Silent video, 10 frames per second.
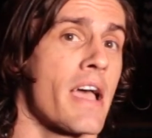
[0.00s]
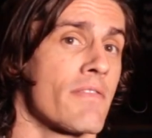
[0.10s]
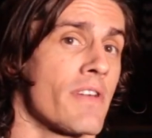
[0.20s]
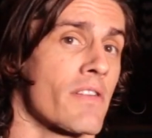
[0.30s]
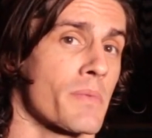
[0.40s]

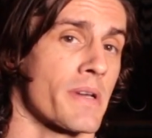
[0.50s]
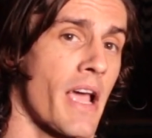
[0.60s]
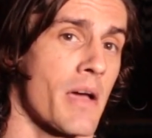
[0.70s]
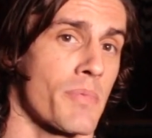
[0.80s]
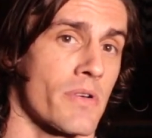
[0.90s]
have never been
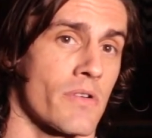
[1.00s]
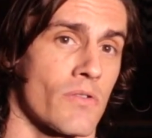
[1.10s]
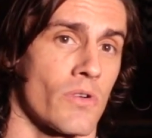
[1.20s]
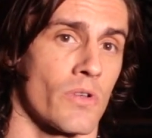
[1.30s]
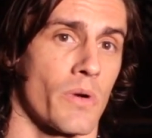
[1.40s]
happier to
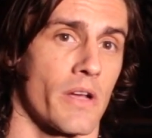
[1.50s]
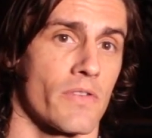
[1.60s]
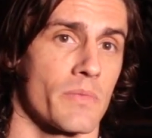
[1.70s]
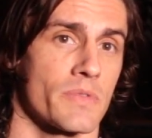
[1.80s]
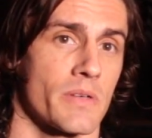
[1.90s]
roll away
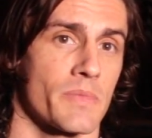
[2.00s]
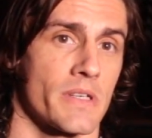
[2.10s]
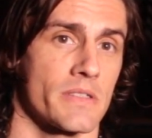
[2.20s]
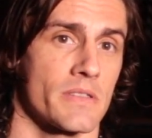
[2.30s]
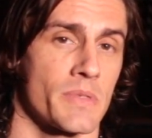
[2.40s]
from
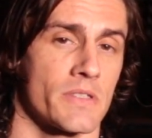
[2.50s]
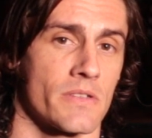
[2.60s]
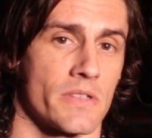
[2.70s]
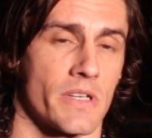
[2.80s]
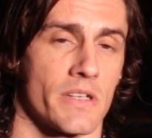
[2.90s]
something, to be
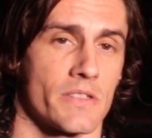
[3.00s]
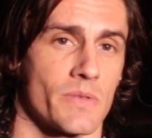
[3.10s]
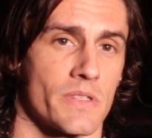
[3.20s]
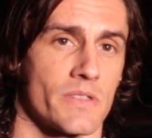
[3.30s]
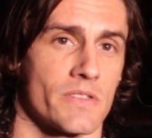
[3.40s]
totally honest
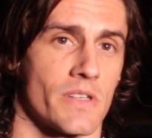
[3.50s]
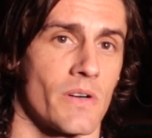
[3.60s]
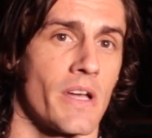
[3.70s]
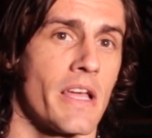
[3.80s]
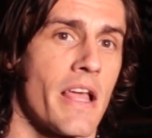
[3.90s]
with you.
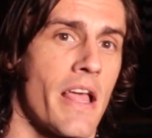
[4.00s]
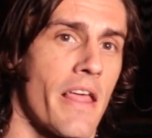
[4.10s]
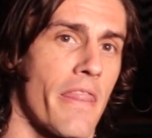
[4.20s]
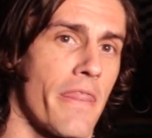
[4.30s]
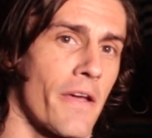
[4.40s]
So
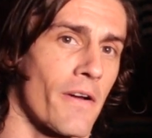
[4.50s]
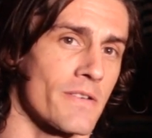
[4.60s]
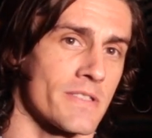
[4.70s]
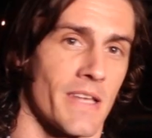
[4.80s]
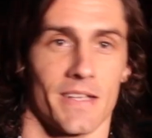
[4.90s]

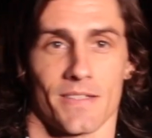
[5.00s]
there's that.